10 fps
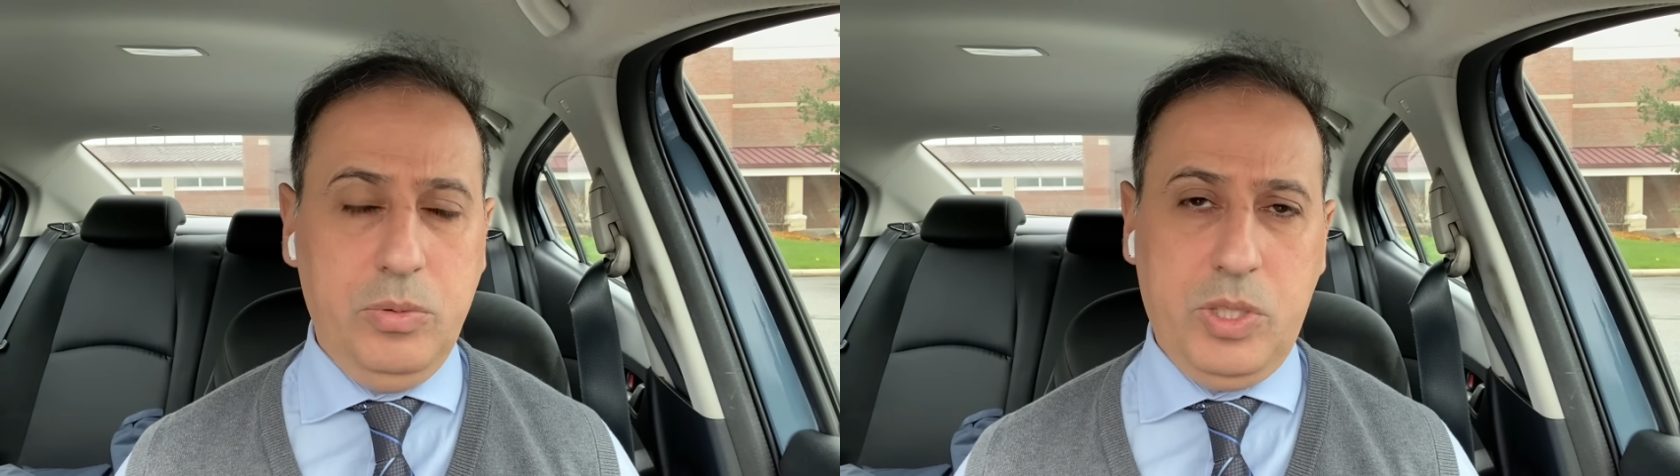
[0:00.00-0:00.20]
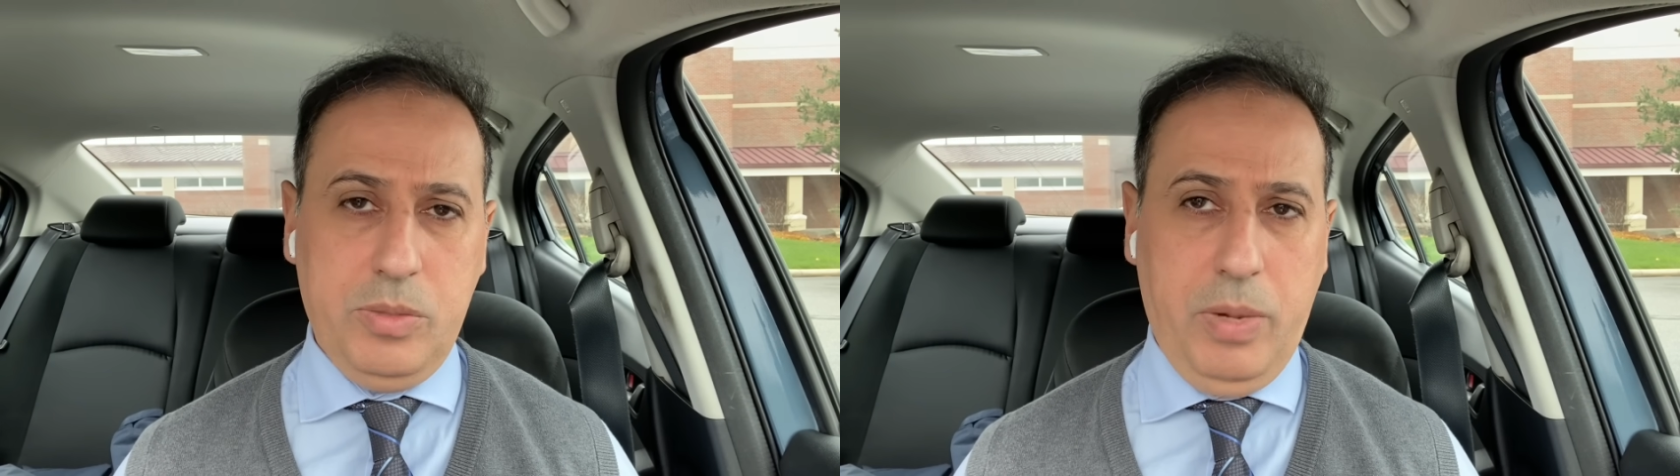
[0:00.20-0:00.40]

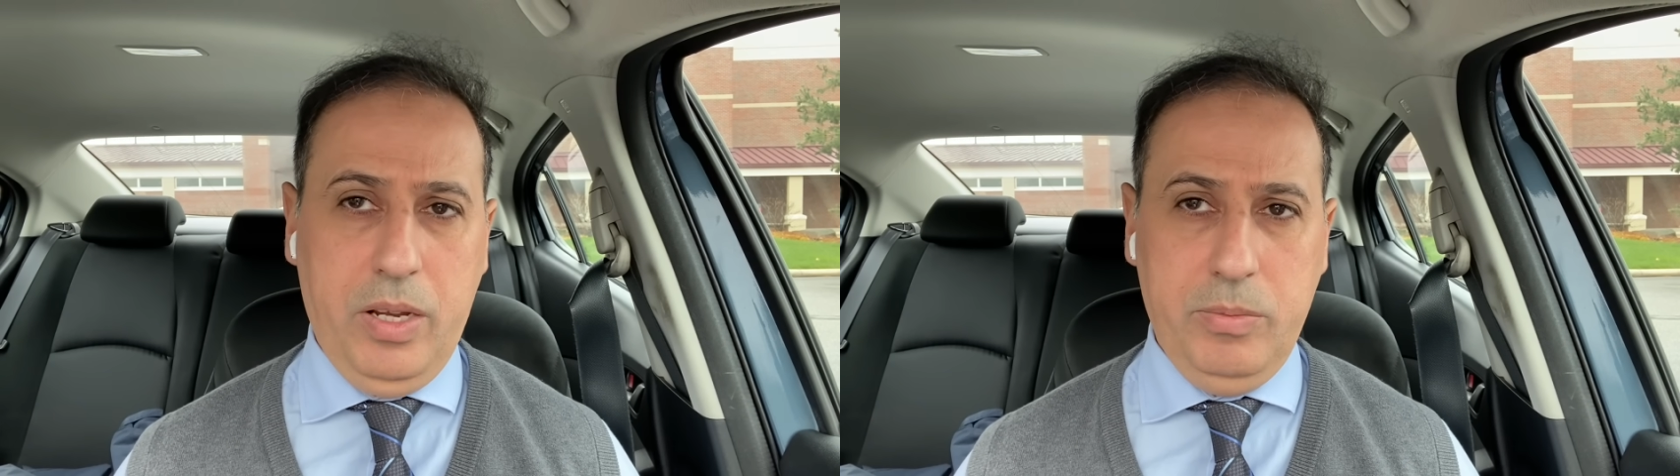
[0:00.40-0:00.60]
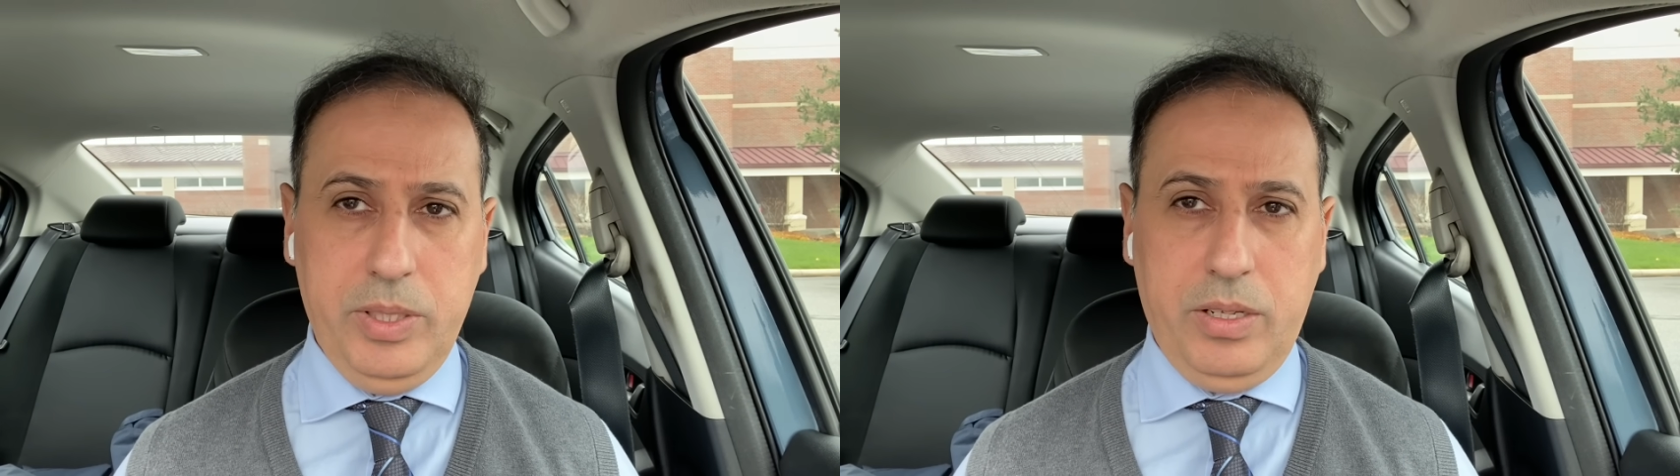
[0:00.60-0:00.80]
which is
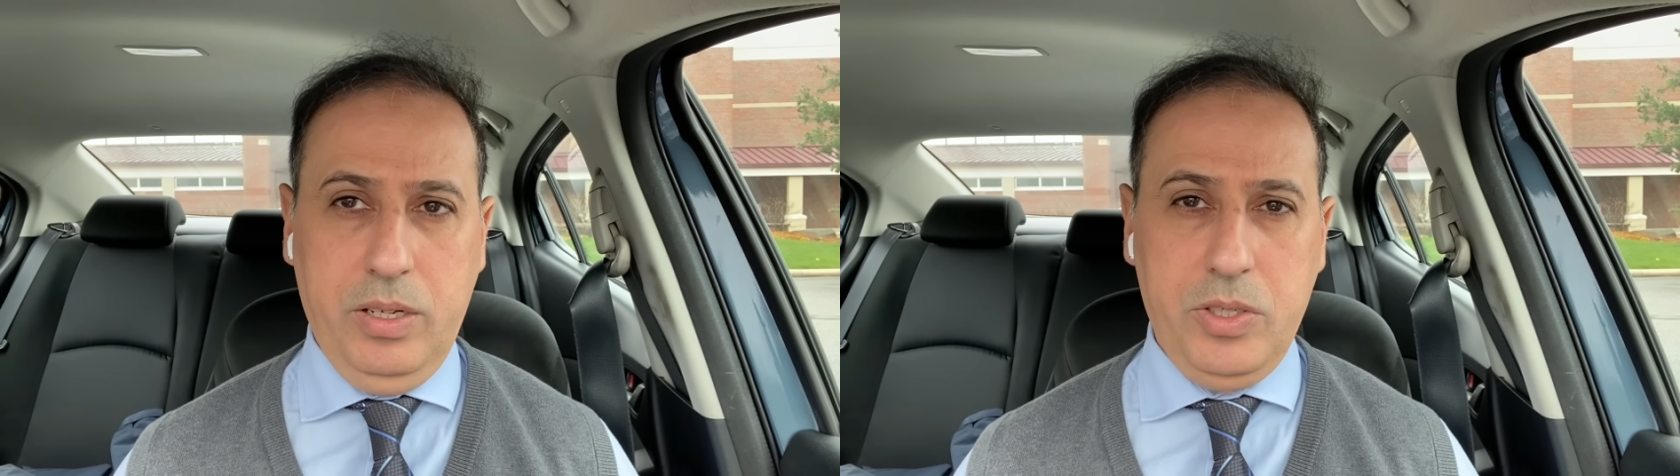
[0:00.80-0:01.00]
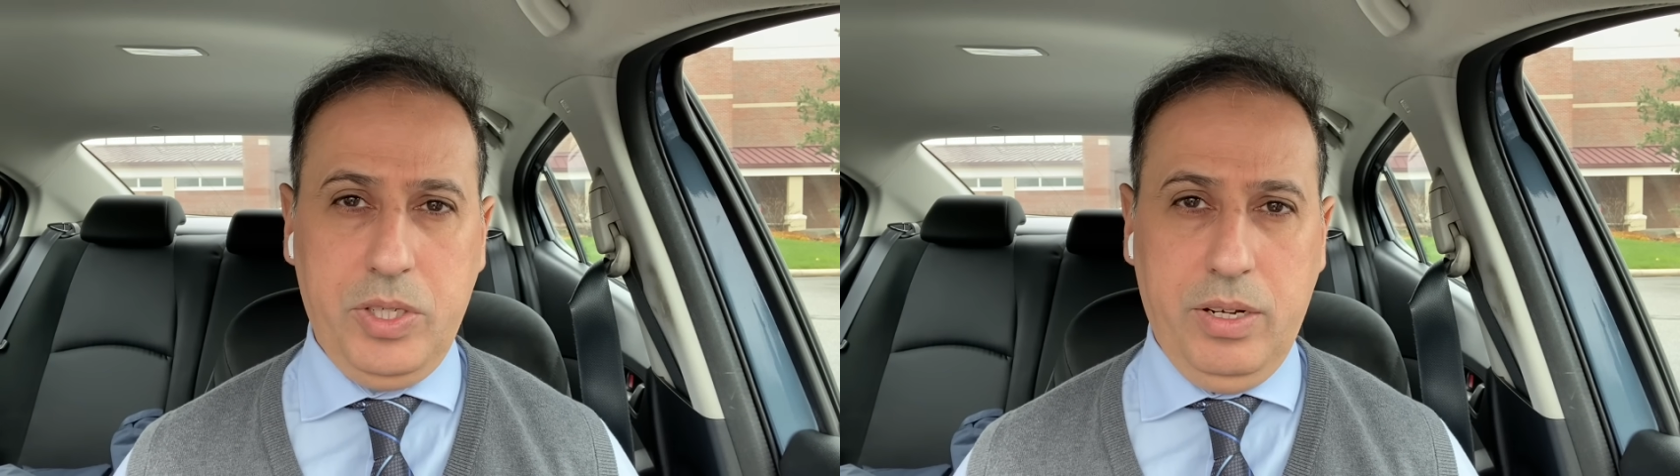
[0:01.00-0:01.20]
biomedical
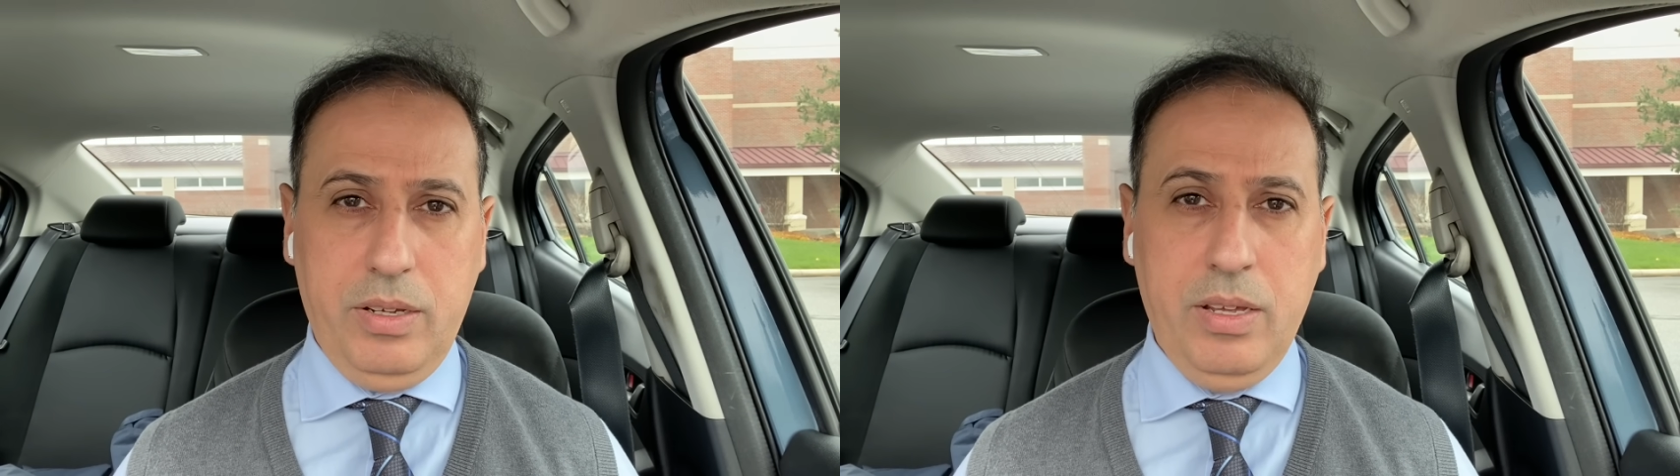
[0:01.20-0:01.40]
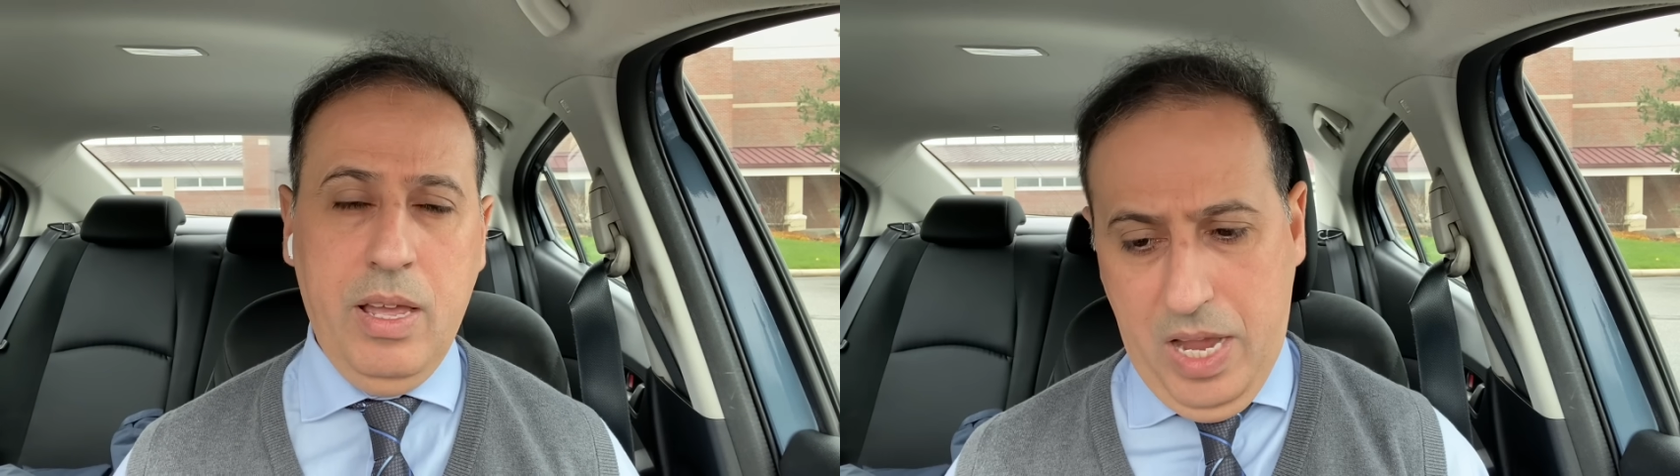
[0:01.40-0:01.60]
engineering.